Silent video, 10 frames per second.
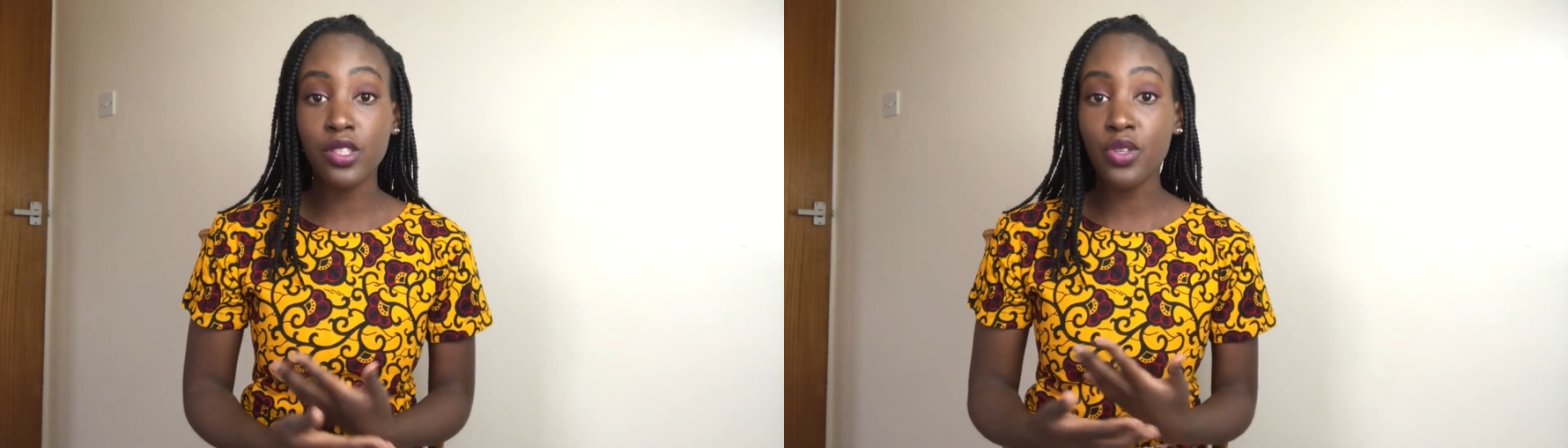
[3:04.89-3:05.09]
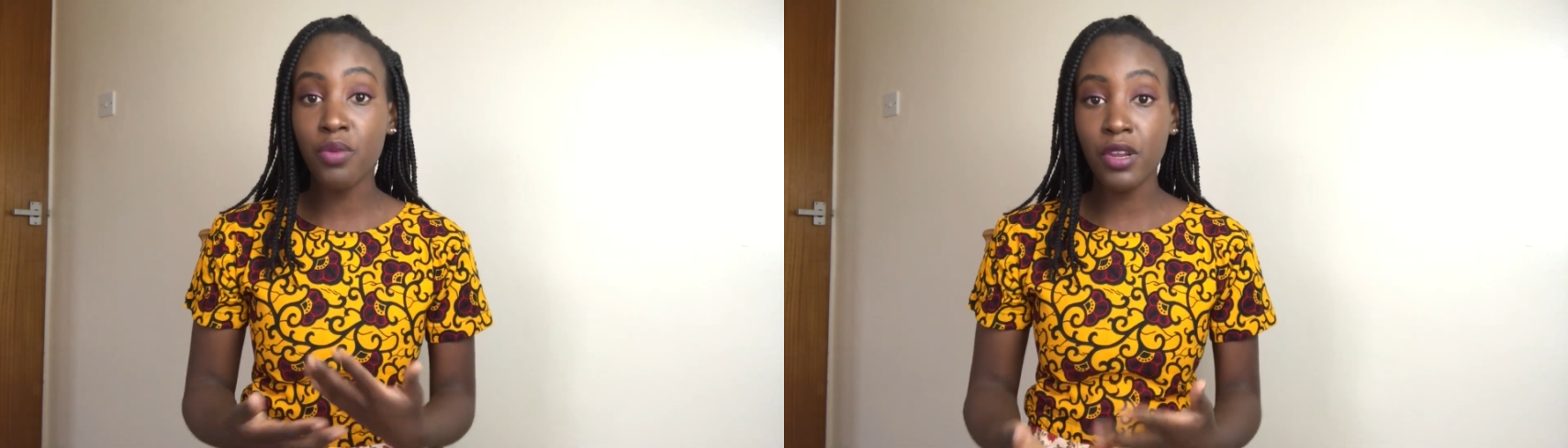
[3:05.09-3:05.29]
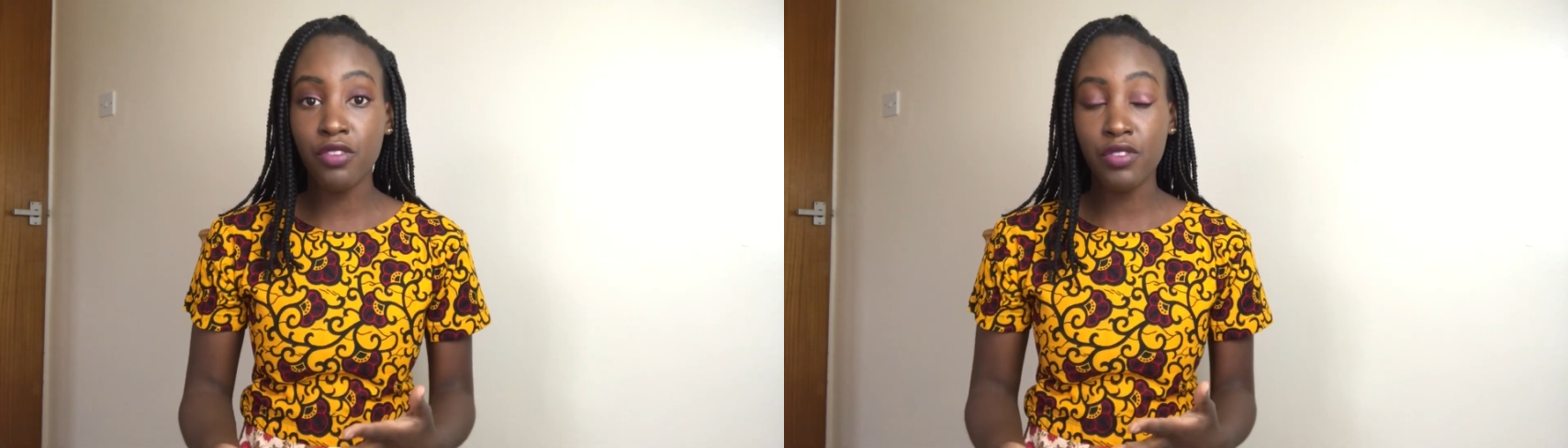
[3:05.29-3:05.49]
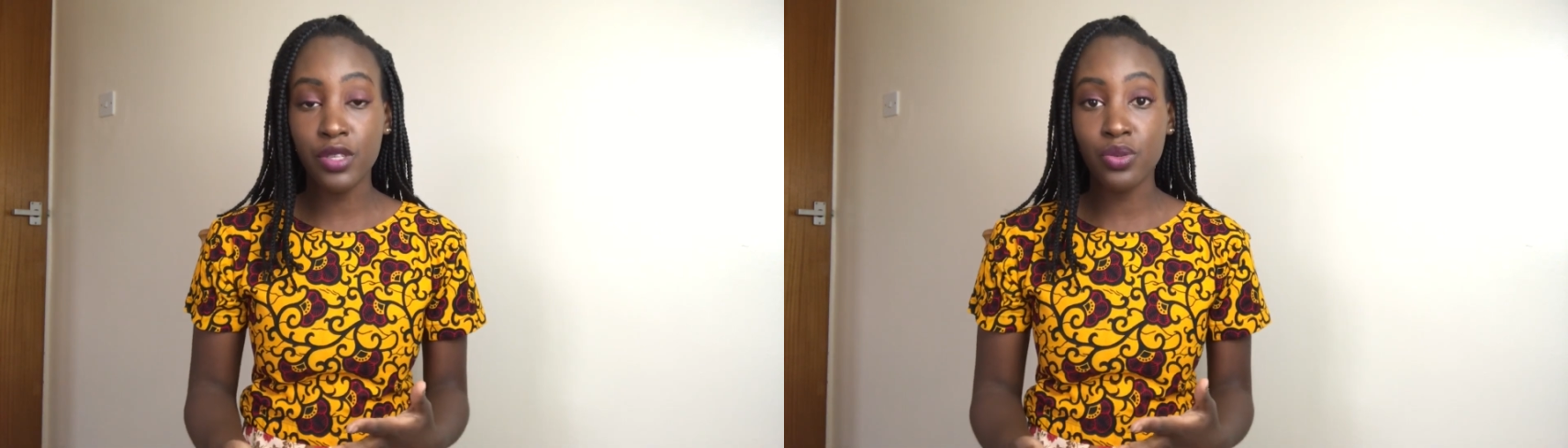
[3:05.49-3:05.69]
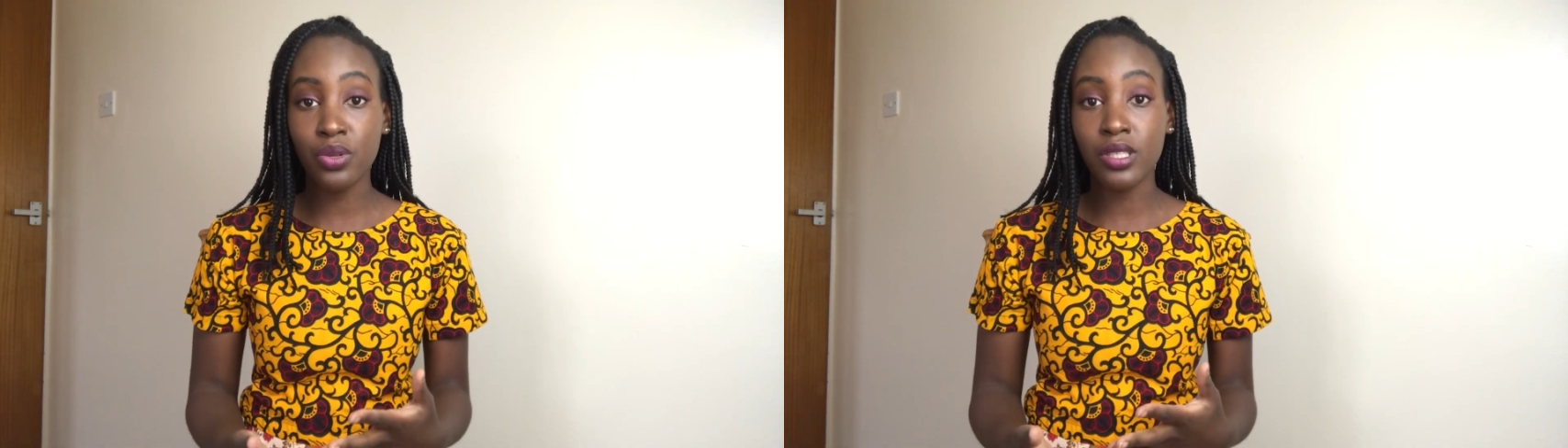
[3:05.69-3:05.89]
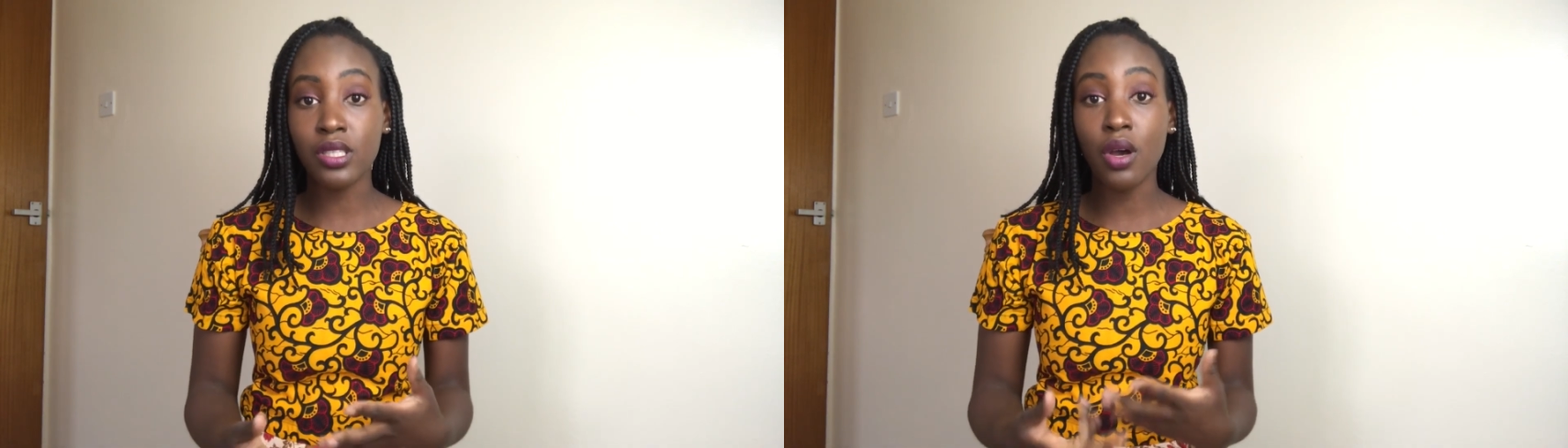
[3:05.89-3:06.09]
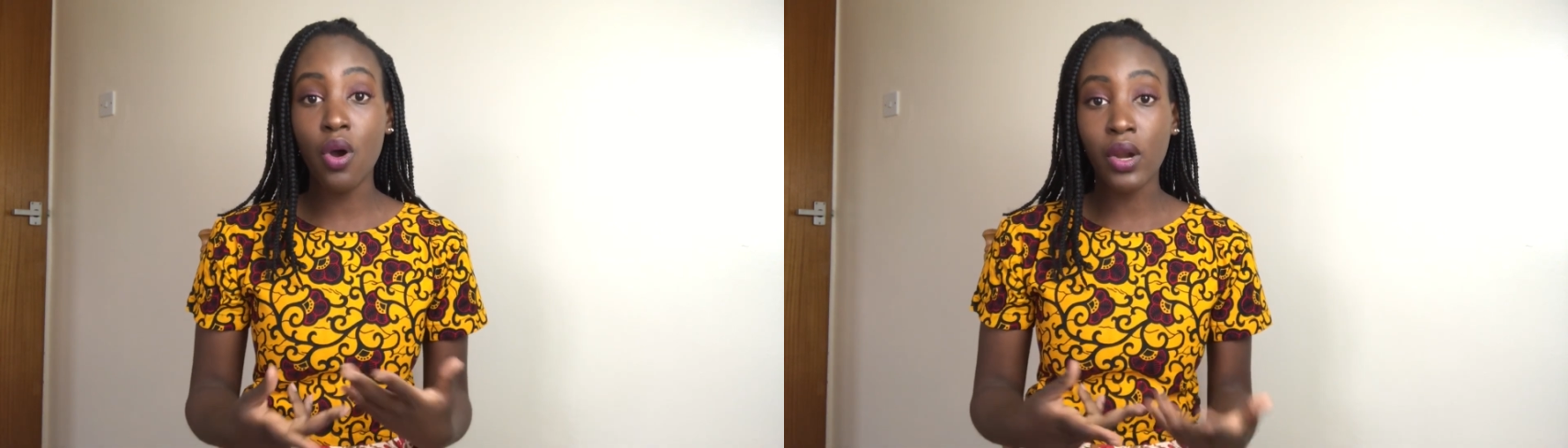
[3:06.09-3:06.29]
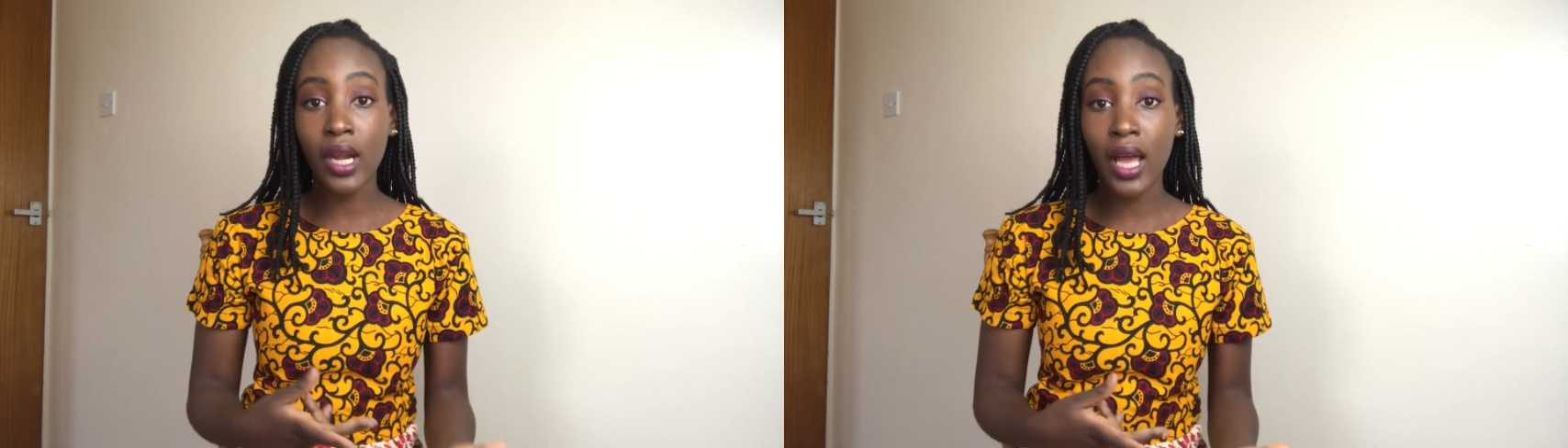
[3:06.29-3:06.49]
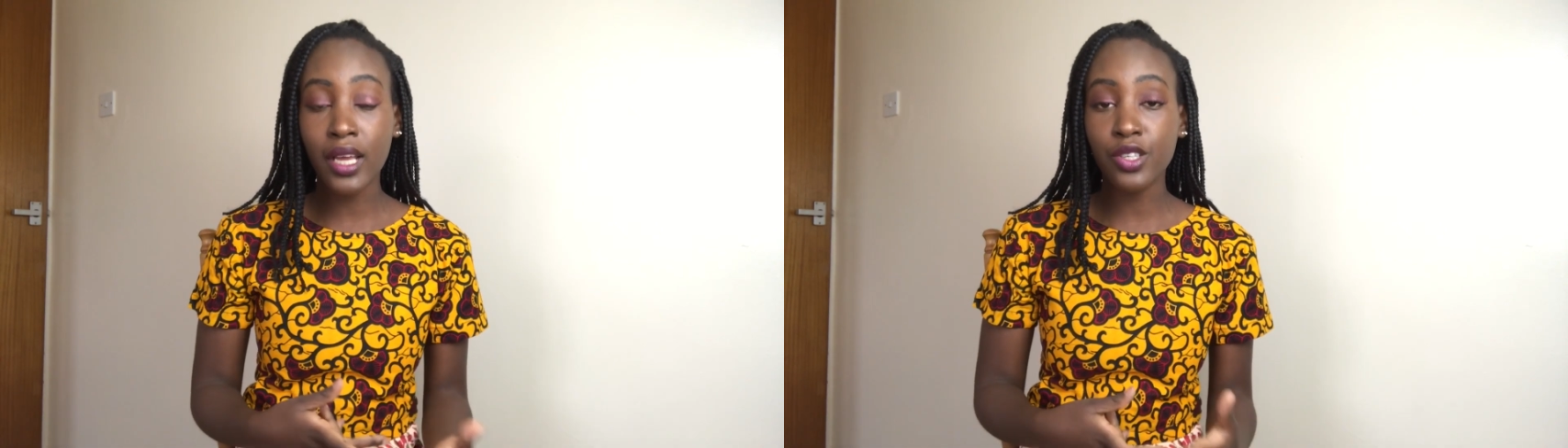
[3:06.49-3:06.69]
So many resources are online.